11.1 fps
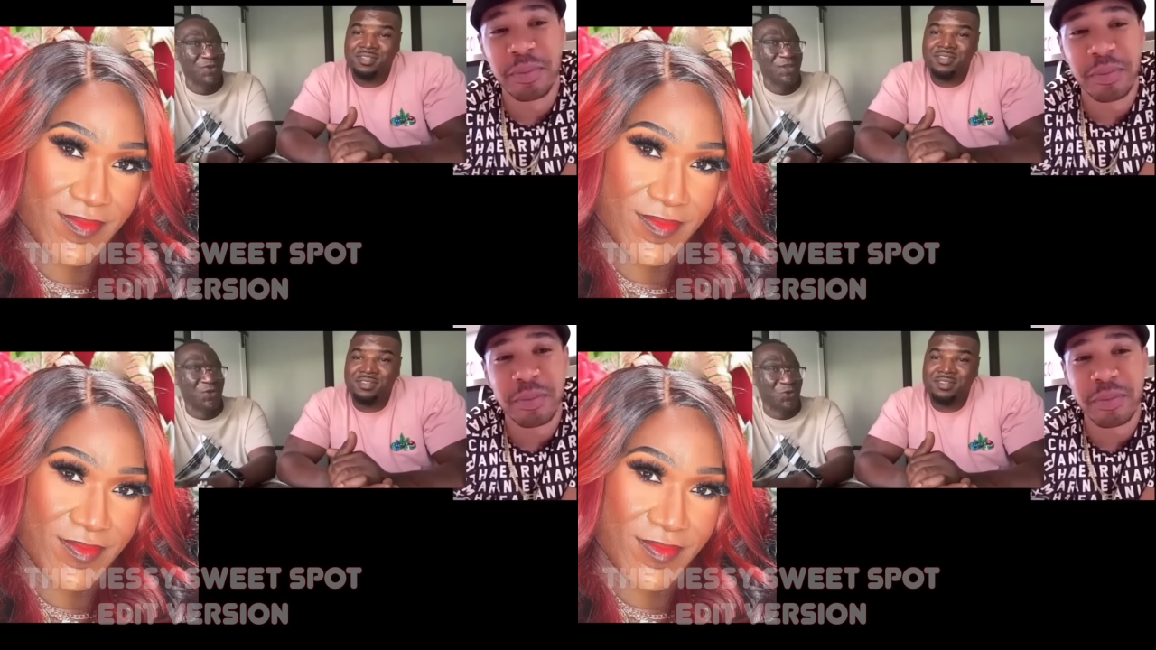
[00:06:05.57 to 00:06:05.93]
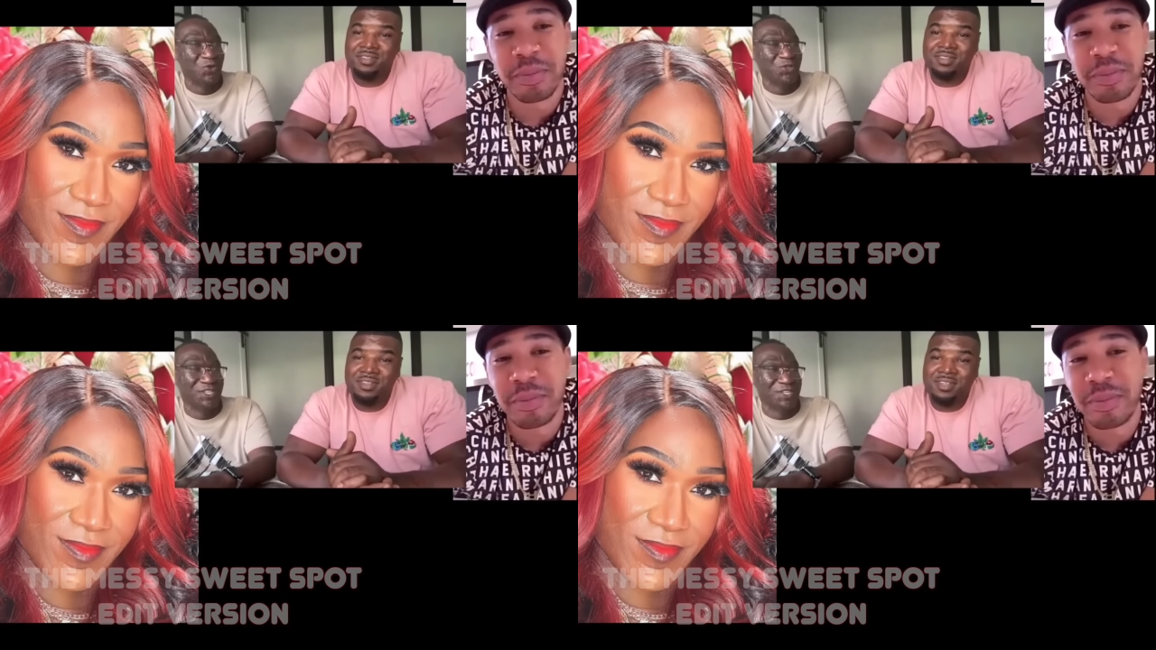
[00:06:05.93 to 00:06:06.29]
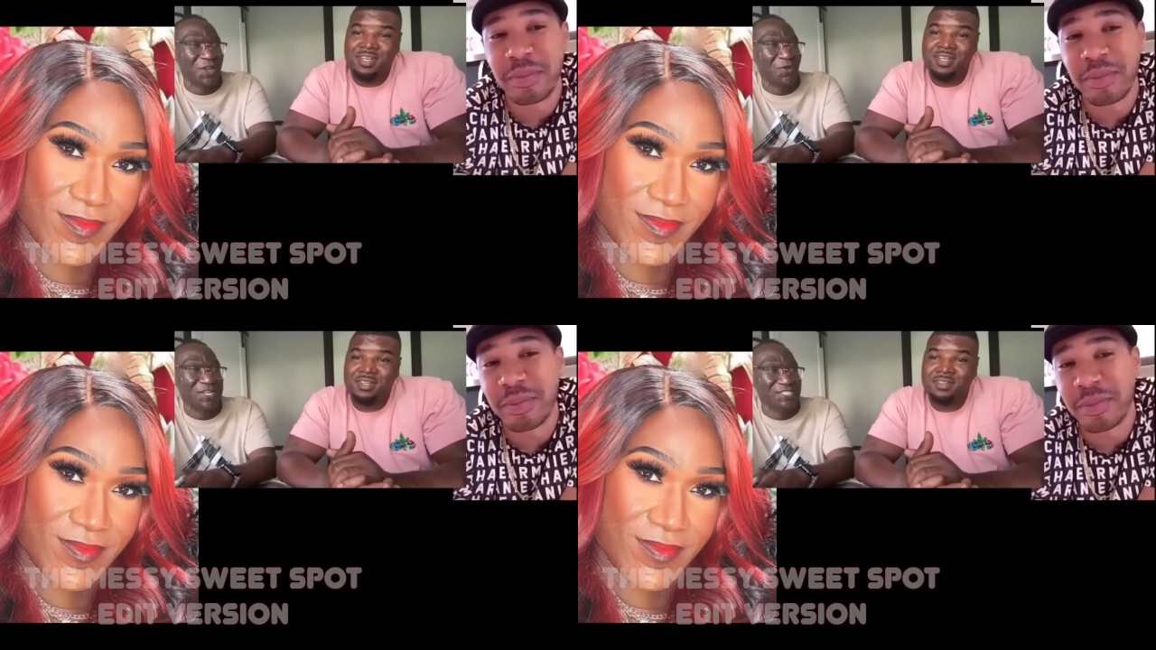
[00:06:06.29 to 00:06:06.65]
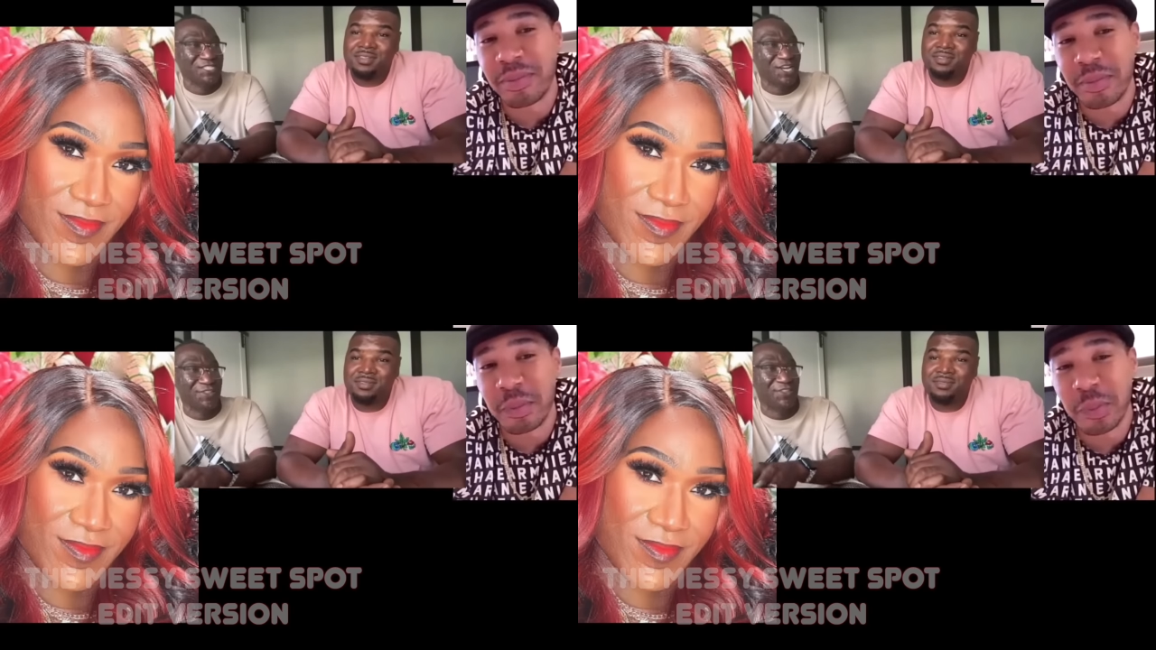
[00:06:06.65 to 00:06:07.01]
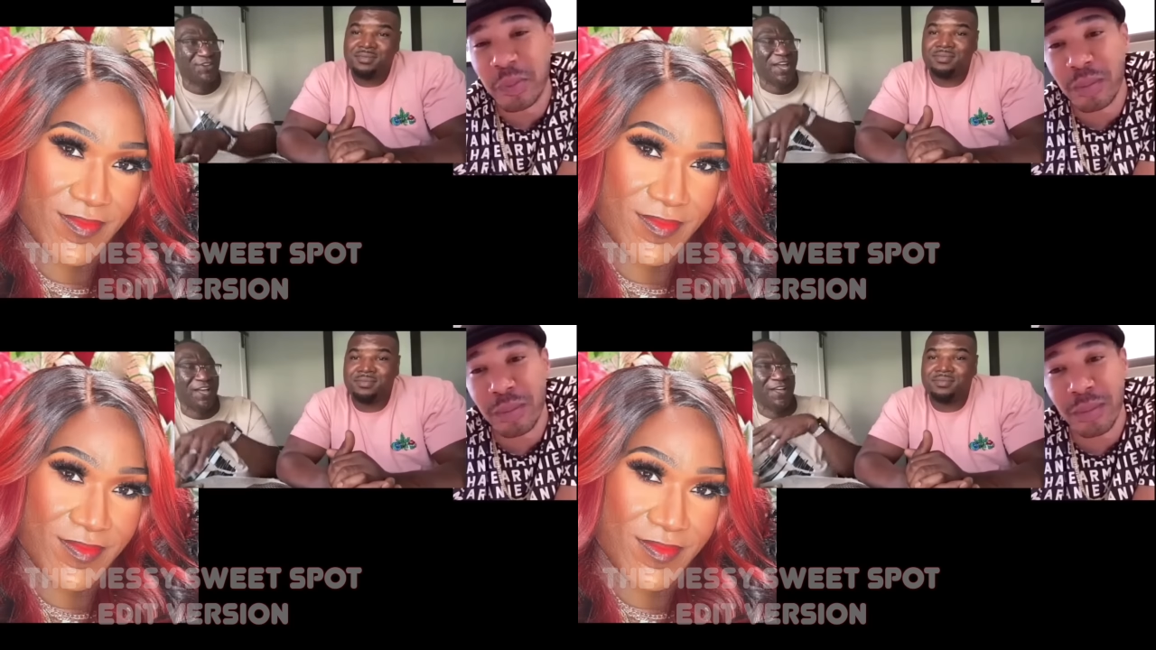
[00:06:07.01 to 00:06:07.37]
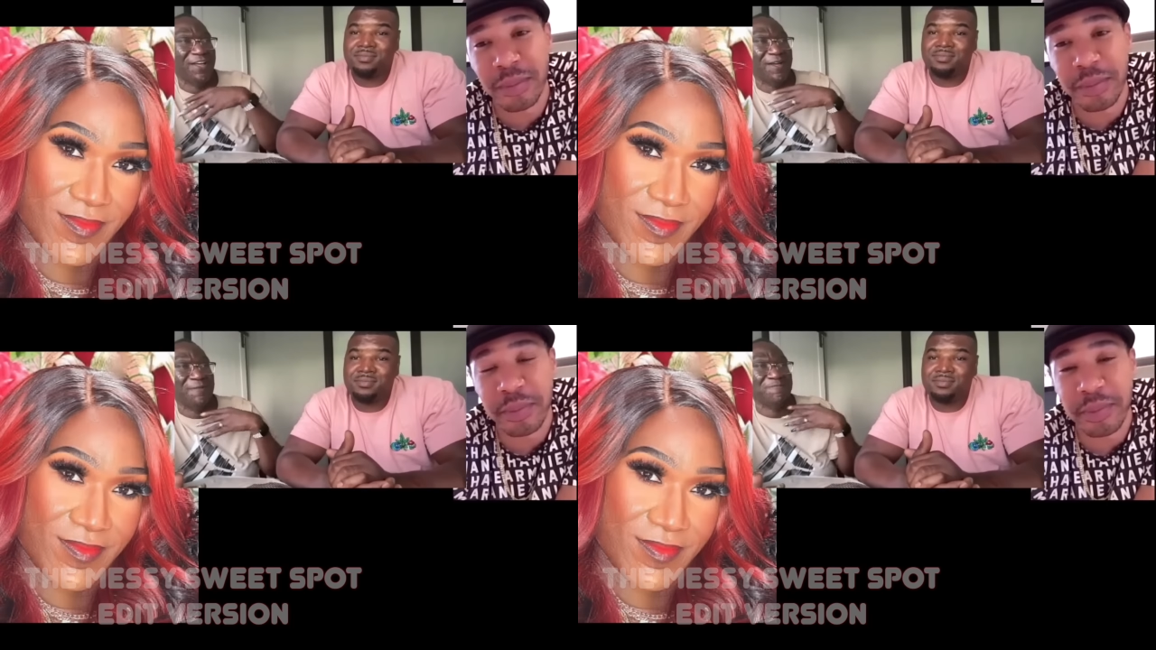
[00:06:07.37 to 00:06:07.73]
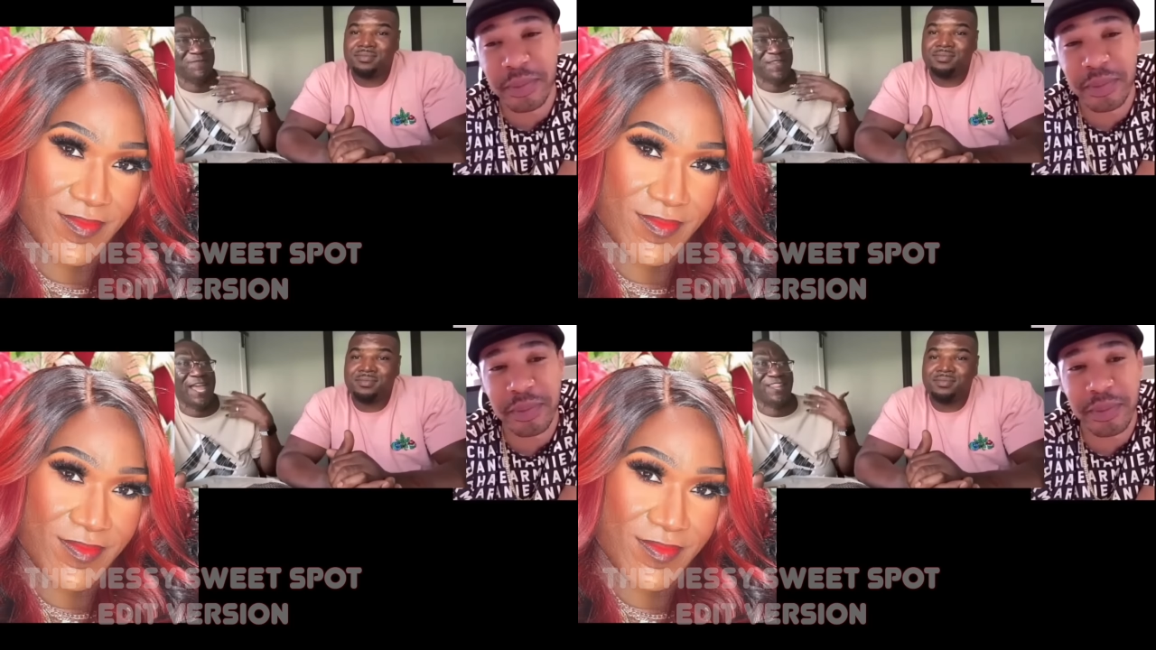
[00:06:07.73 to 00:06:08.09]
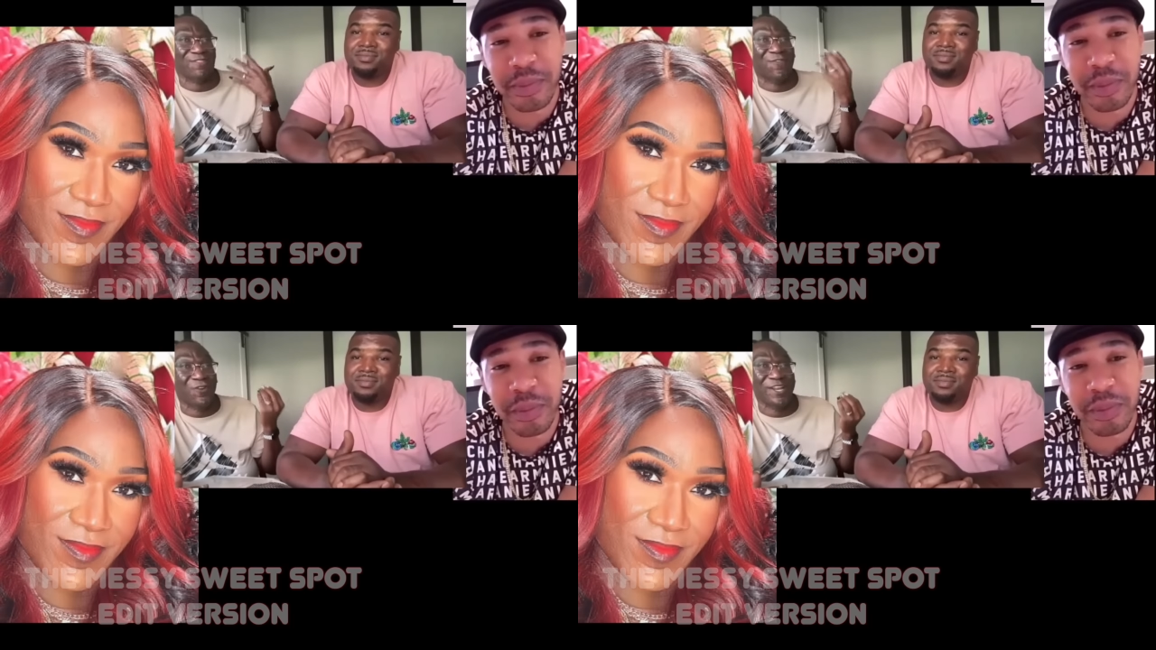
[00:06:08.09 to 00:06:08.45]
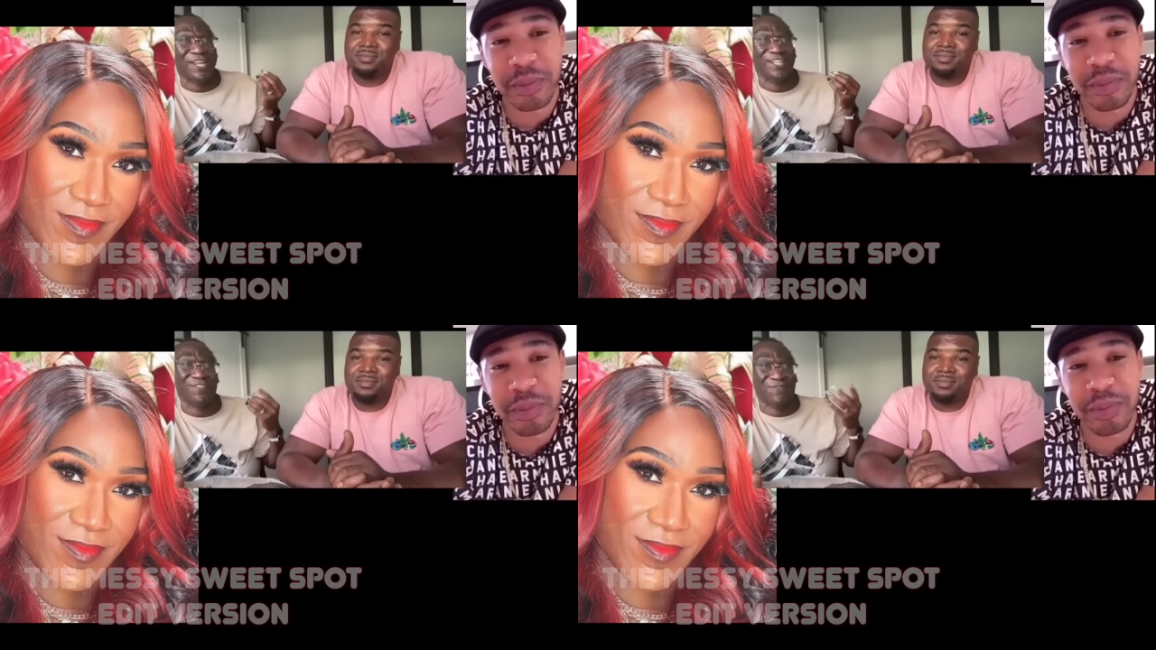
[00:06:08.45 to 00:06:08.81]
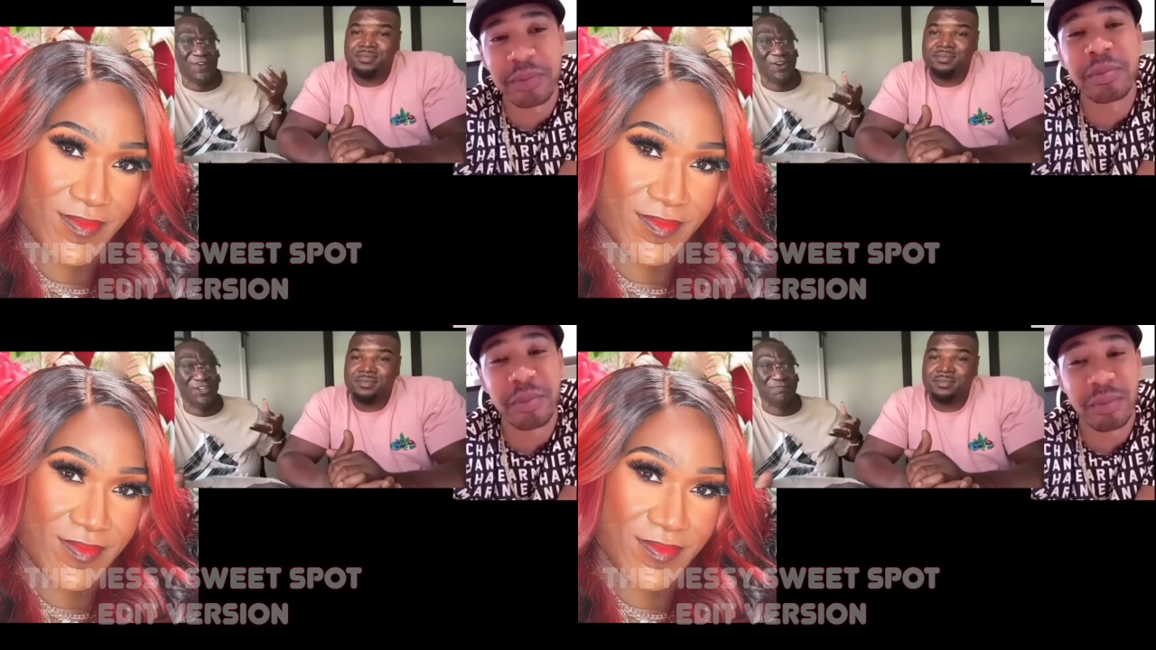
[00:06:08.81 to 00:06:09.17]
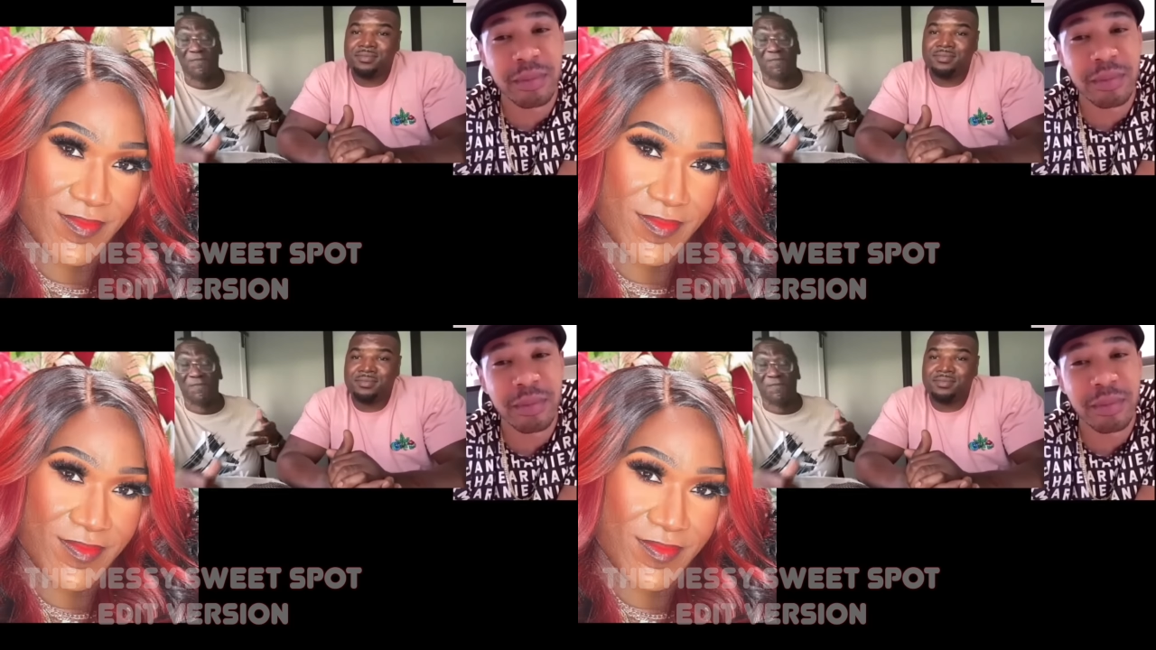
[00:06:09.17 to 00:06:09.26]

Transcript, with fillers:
Speaker 1: we grew to know each other um, as friends first.